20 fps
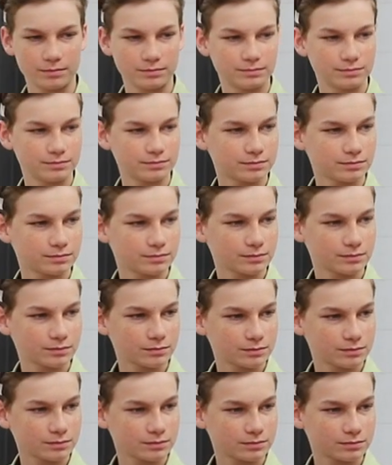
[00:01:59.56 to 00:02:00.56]

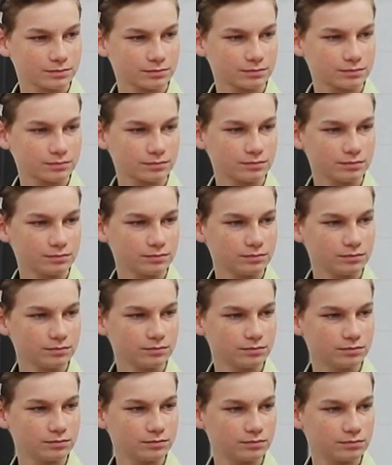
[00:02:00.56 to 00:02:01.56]

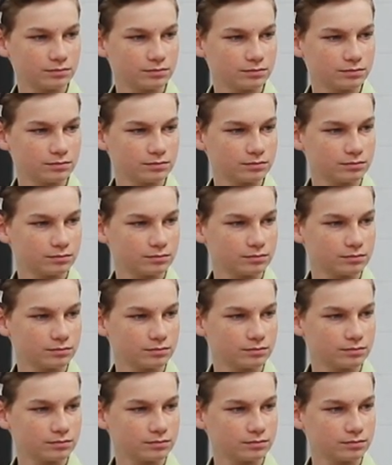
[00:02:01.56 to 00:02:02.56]
The person shown says nothing.